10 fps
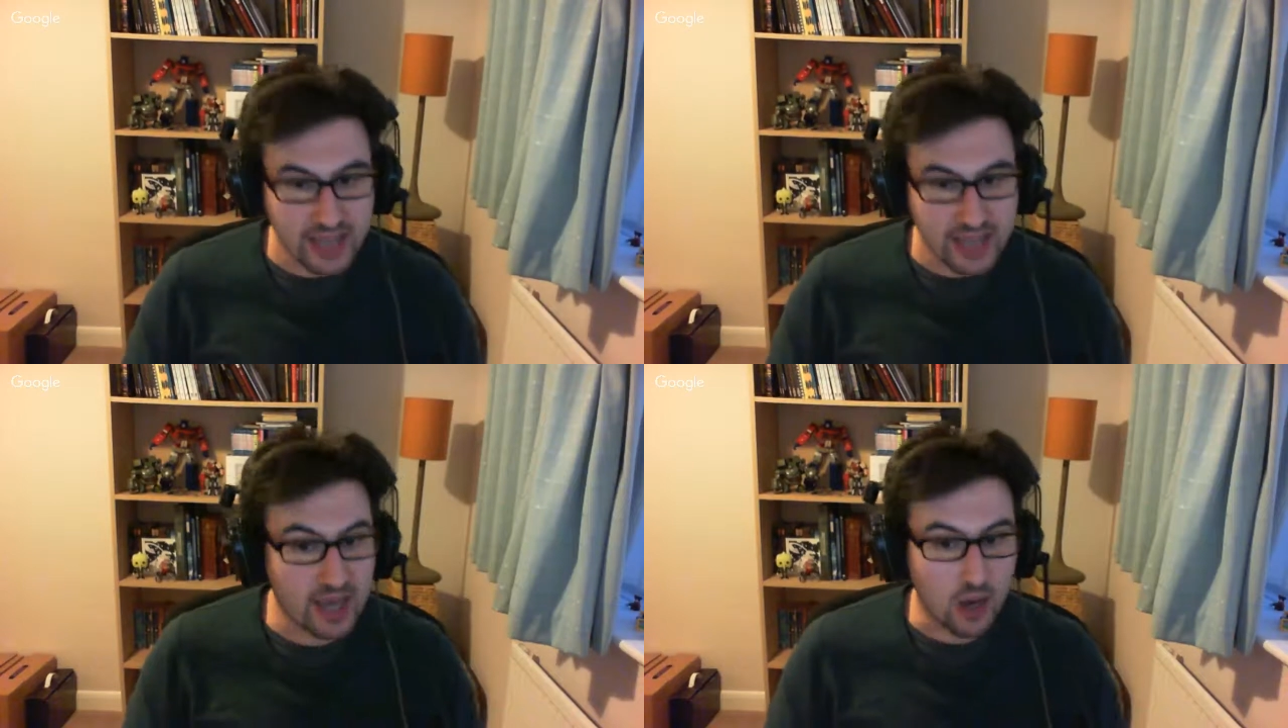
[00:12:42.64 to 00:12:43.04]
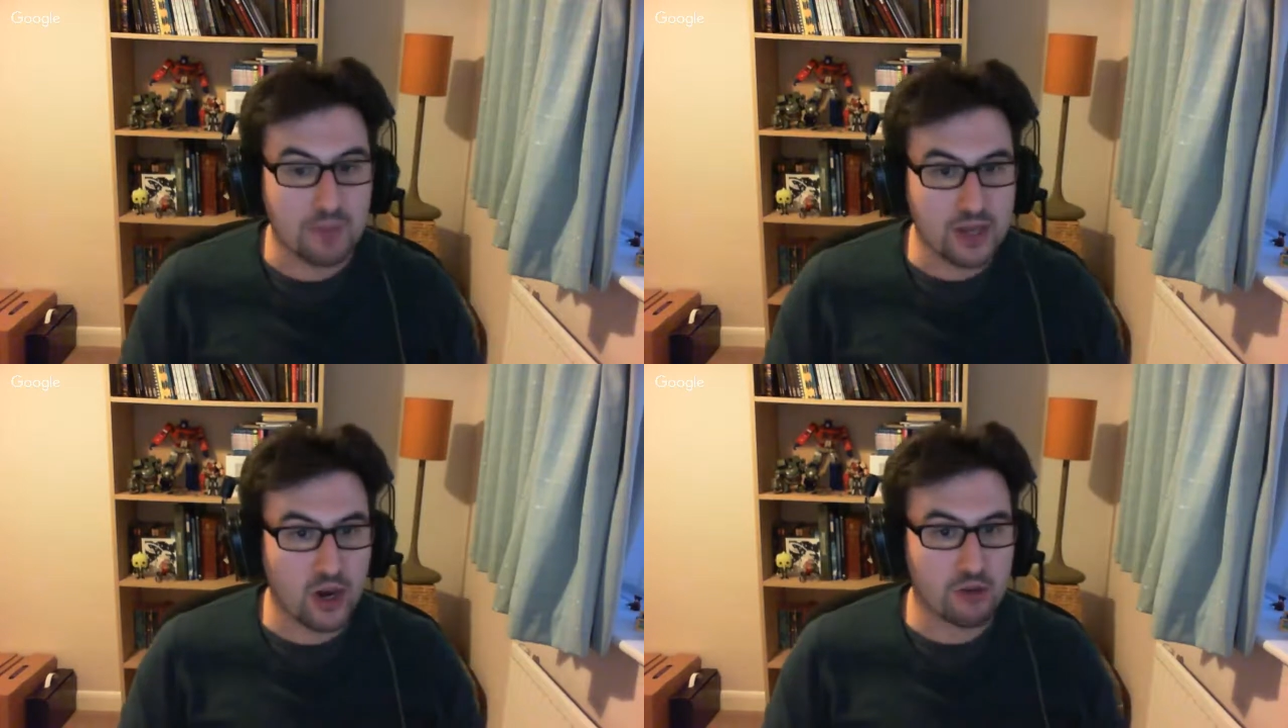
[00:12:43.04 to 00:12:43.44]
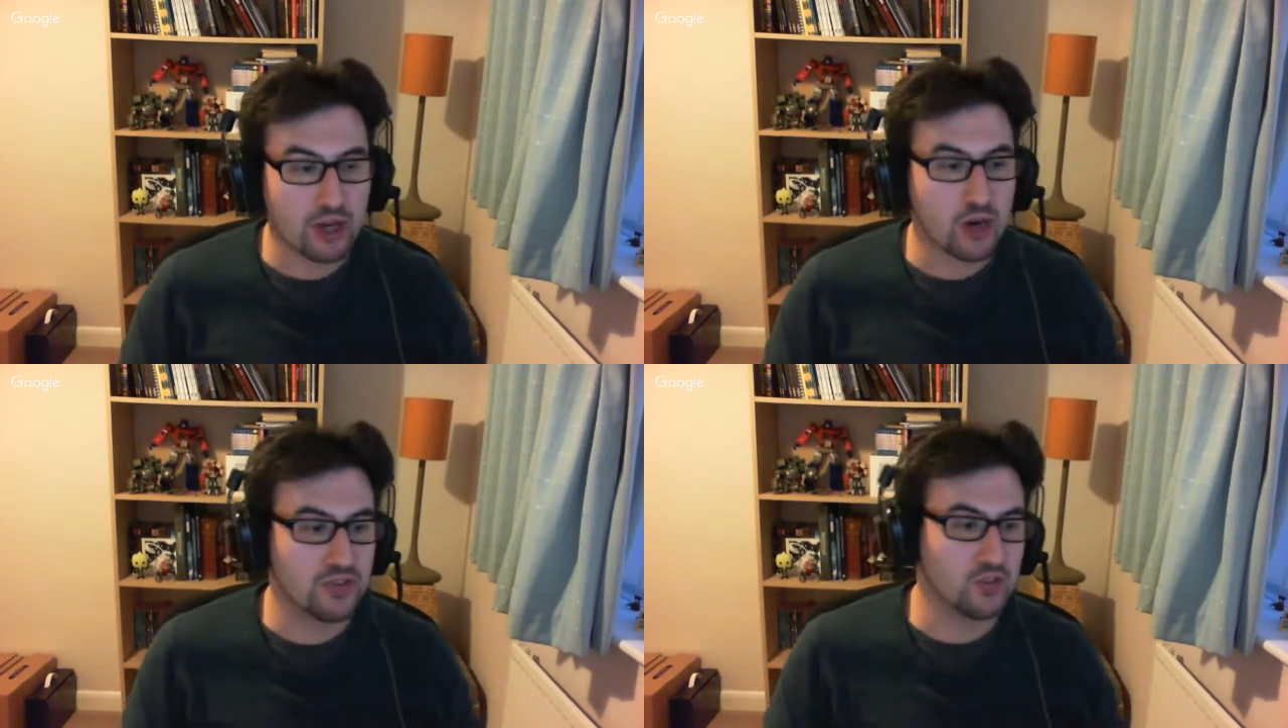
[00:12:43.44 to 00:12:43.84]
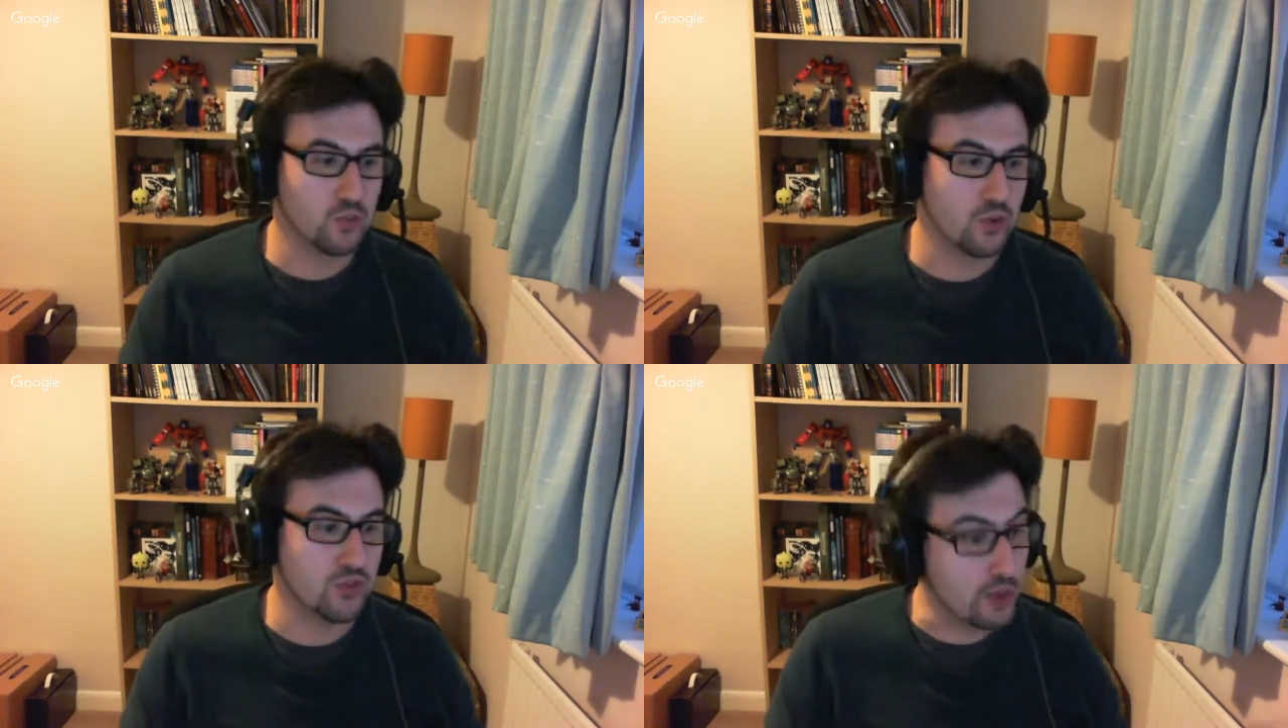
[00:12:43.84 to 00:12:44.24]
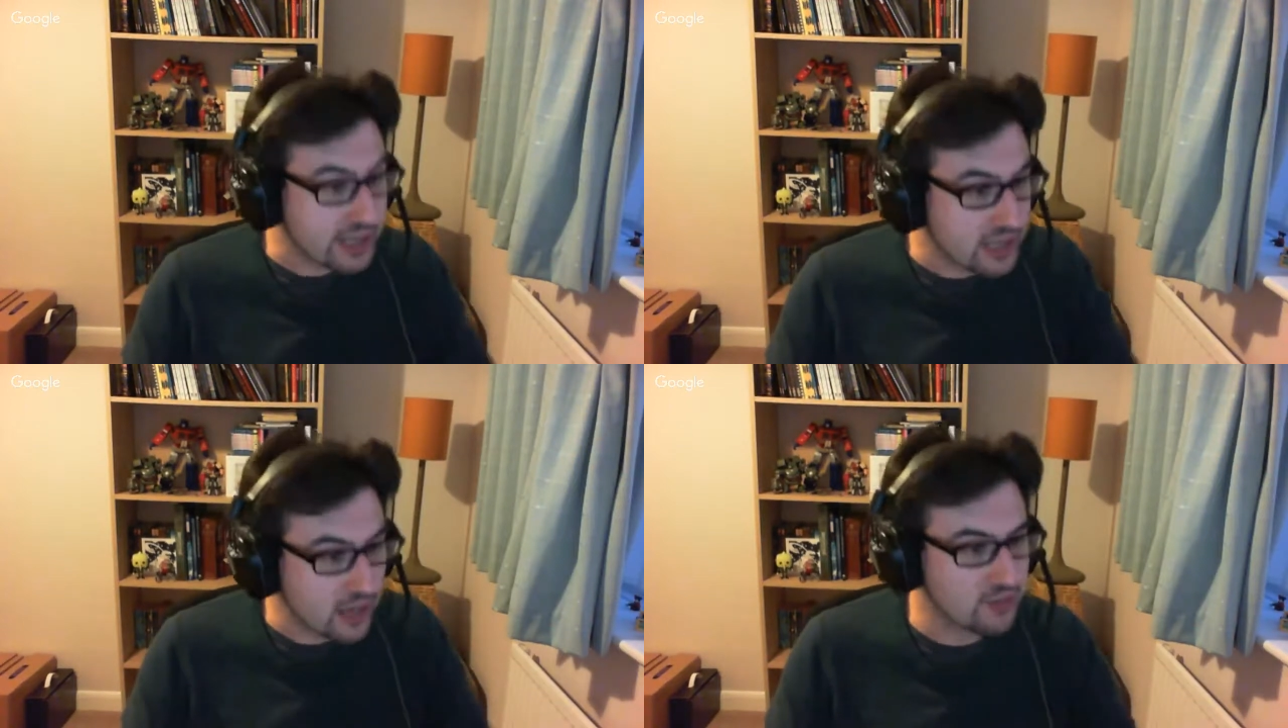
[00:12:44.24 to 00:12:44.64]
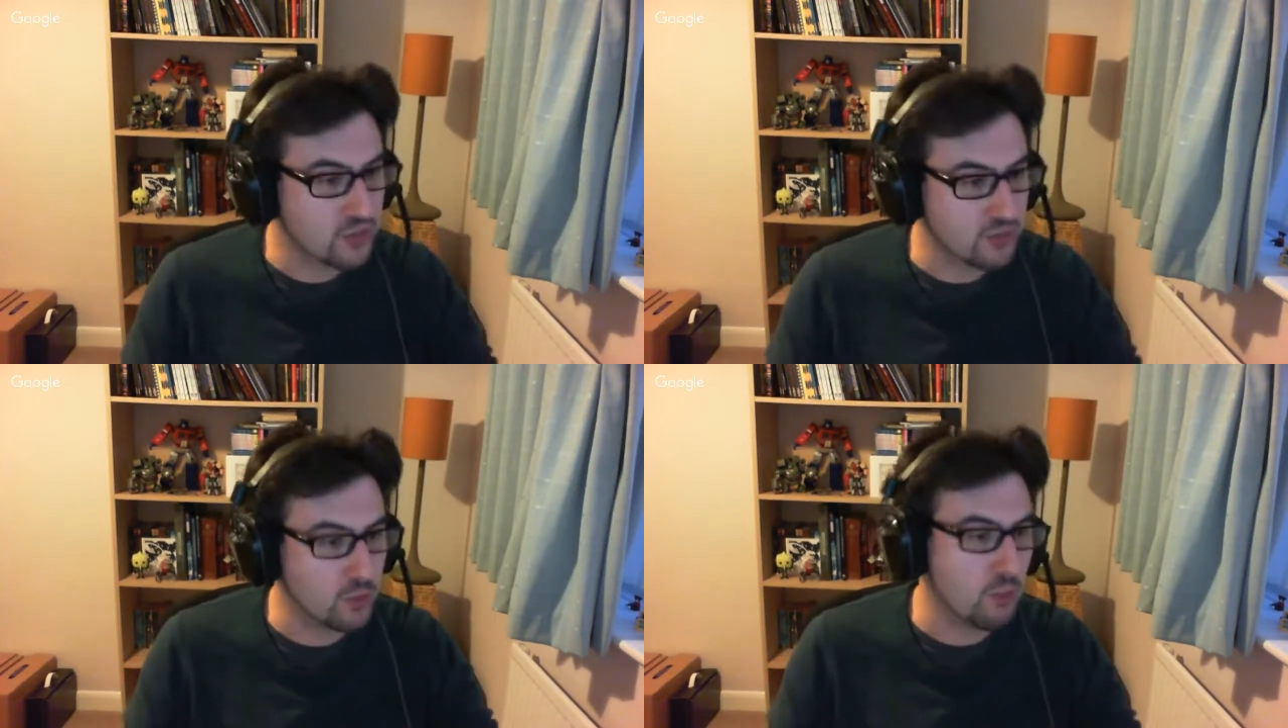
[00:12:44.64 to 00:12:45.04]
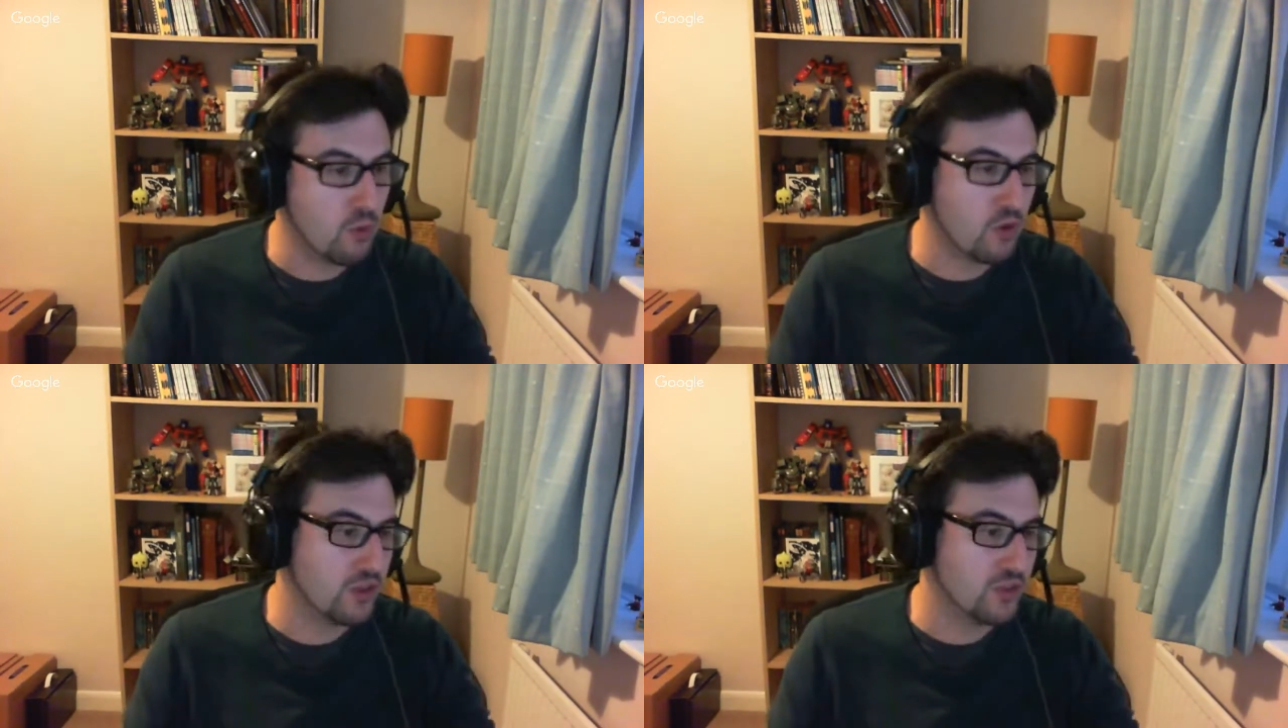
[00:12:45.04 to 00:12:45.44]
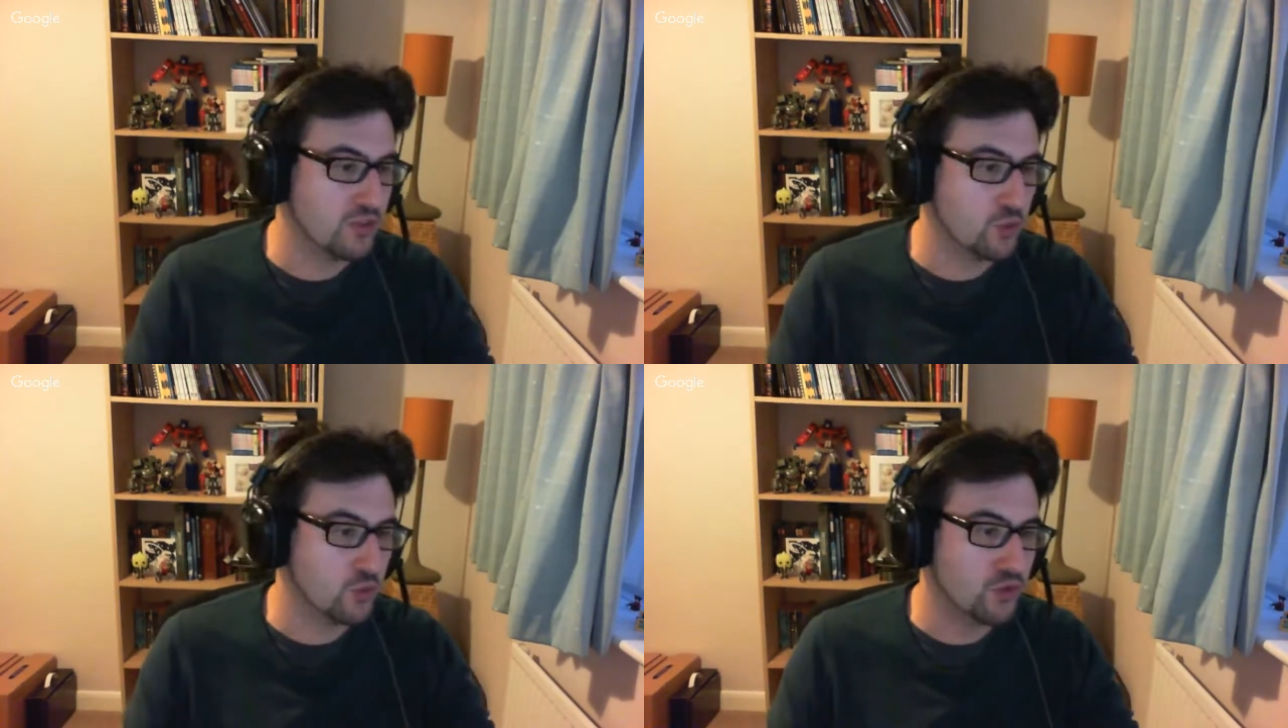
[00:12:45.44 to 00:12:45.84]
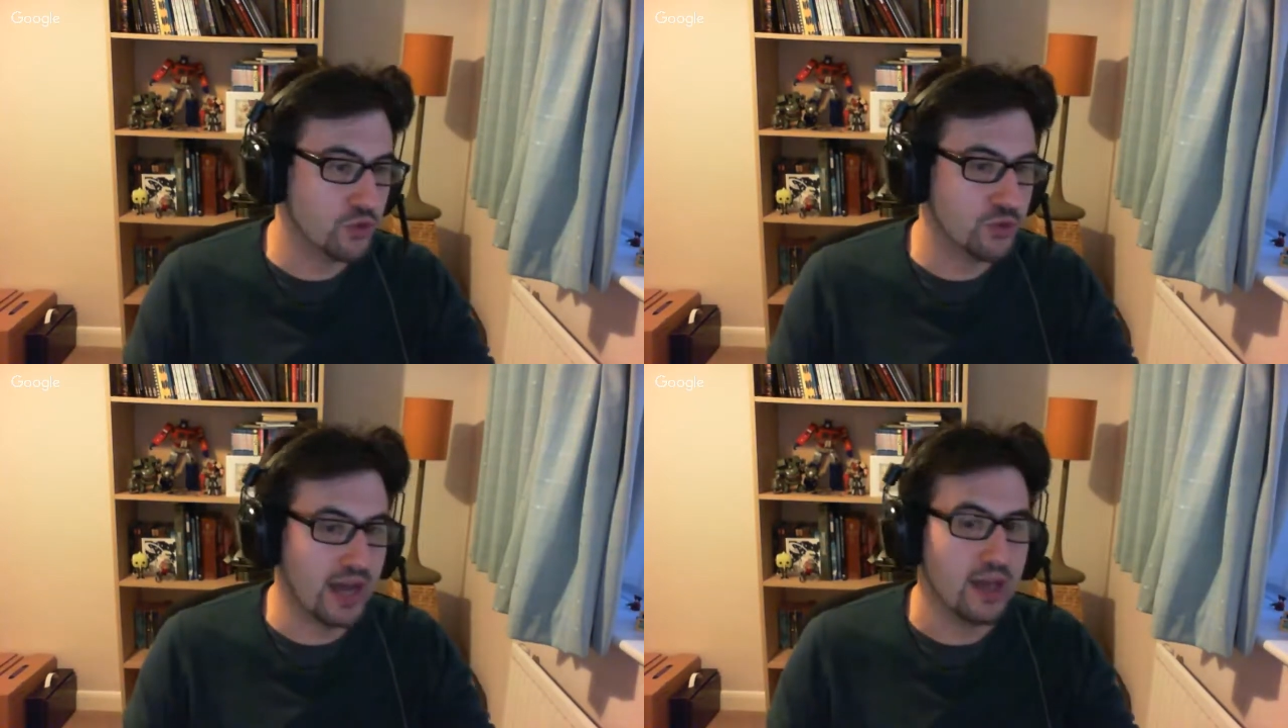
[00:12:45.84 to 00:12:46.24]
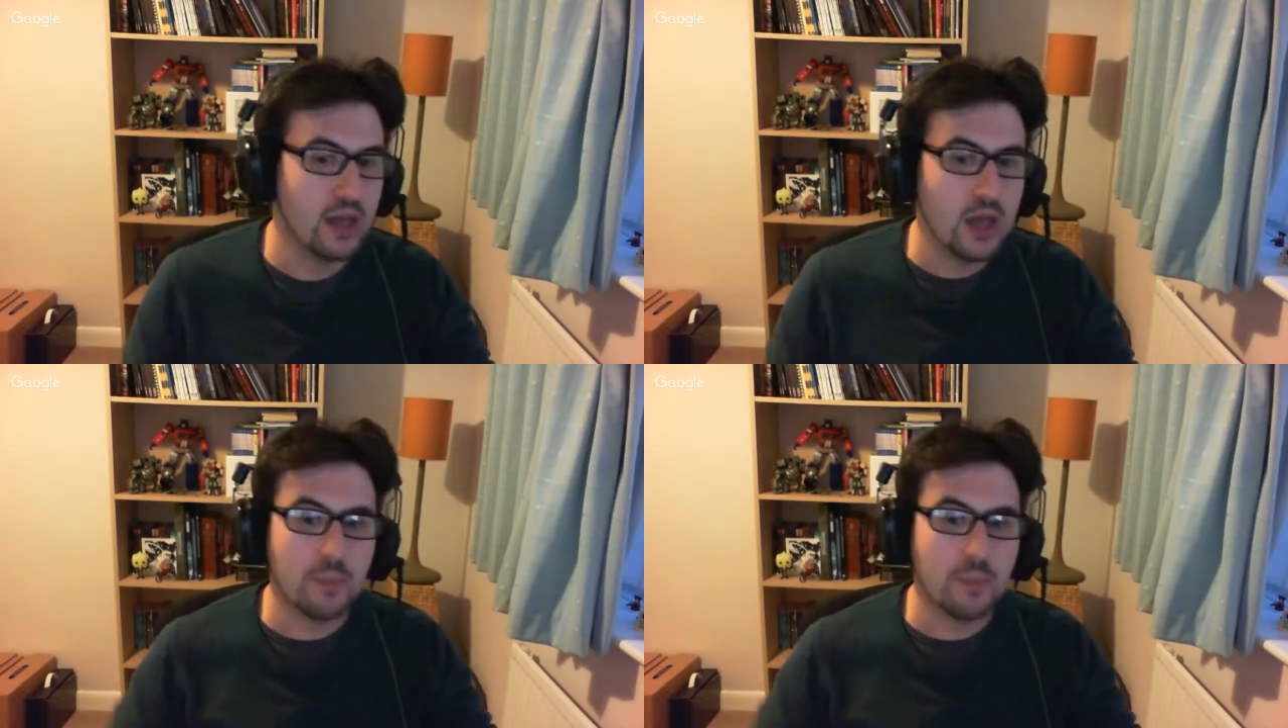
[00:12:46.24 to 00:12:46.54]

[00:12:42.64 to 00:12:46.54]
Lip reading: yeah, I'd be hiring artists all the time. I'd love to support more artists in order to do that.